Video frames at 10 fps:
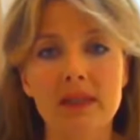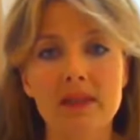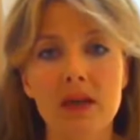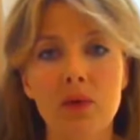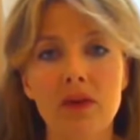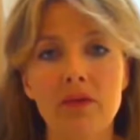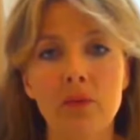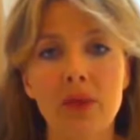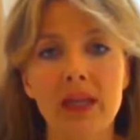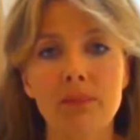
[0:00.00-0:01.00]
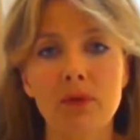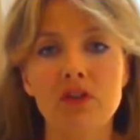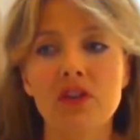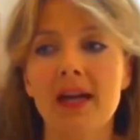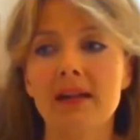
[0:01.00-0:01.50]
So if we
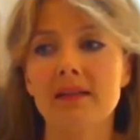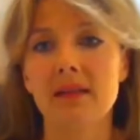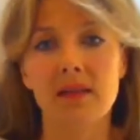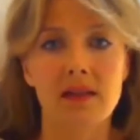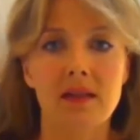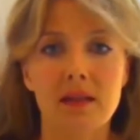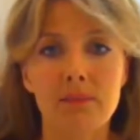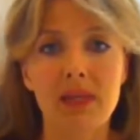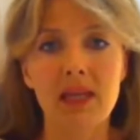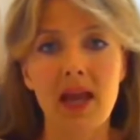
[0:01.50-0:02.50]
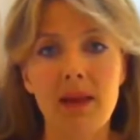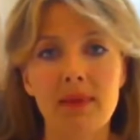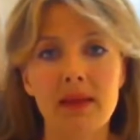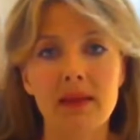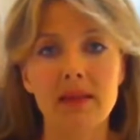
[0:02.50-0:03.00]
project being
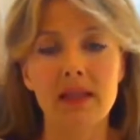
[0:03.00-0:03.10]
happy